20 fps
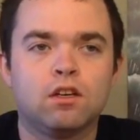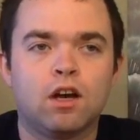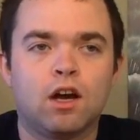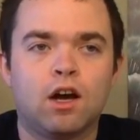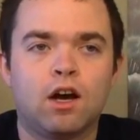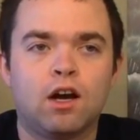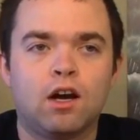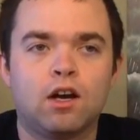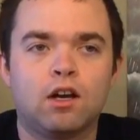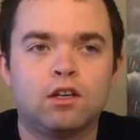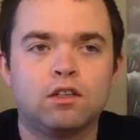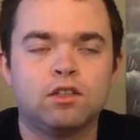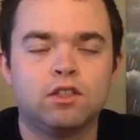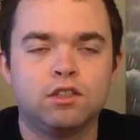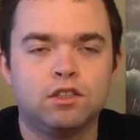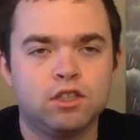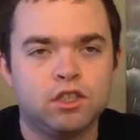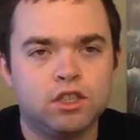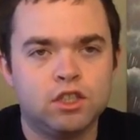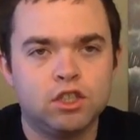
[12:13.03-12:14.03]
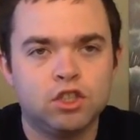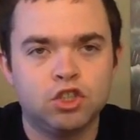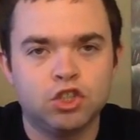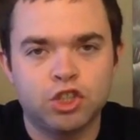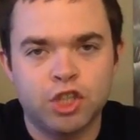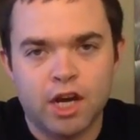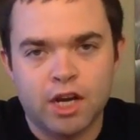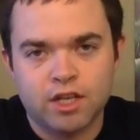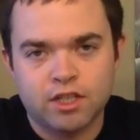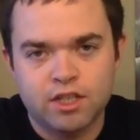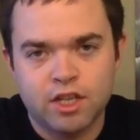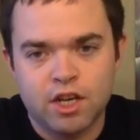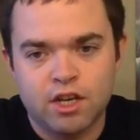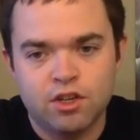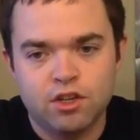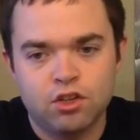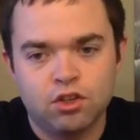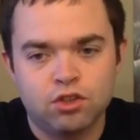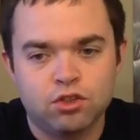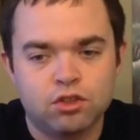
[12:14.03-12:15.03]
On the Jack
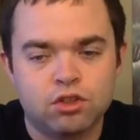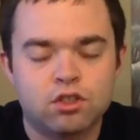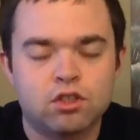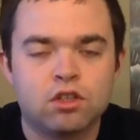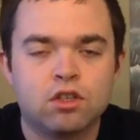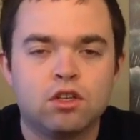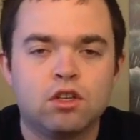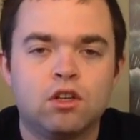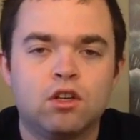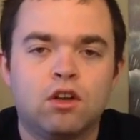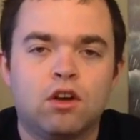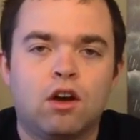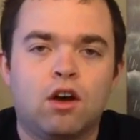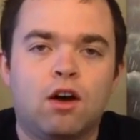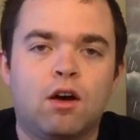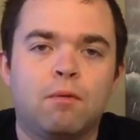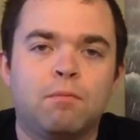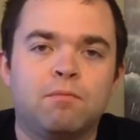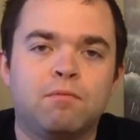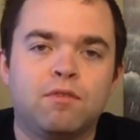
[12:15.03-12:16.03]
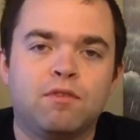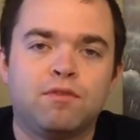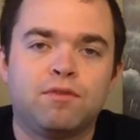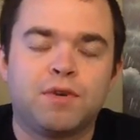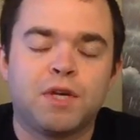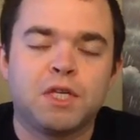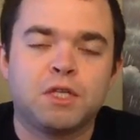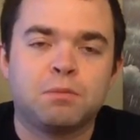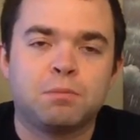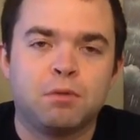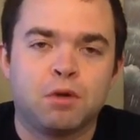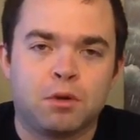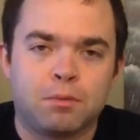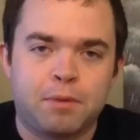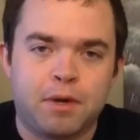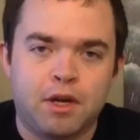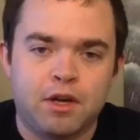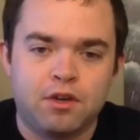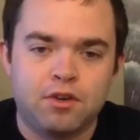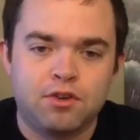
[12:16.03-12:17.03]
Daniel's Facebook
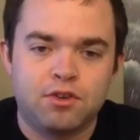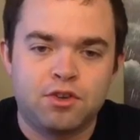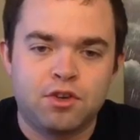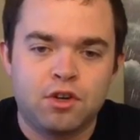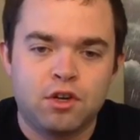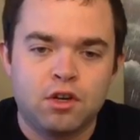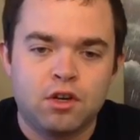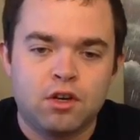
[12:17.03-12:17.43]
page,